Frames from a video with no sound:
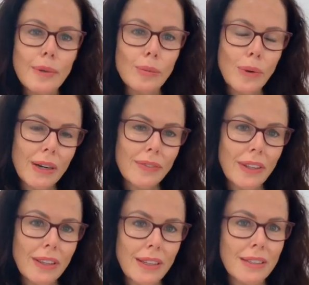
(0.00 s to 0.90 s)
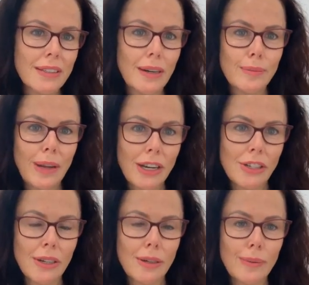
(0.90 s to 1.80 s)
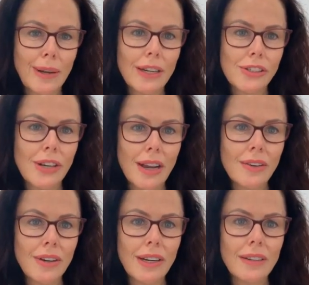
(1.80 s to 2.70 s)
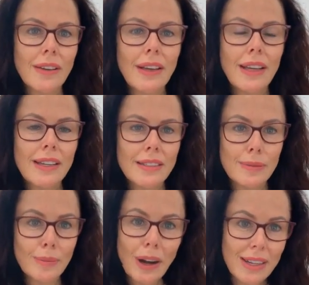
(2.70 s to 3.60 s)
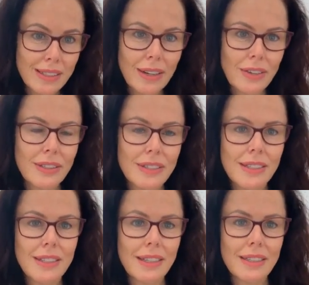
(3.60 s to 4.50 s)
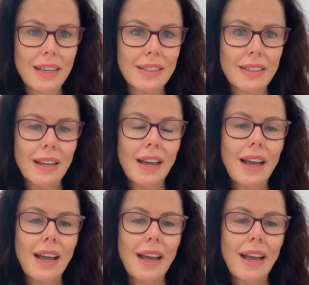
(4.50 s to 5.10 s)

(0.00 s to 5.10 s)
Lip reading: And one of the things that I'm passionate about sharing is my secrets to success.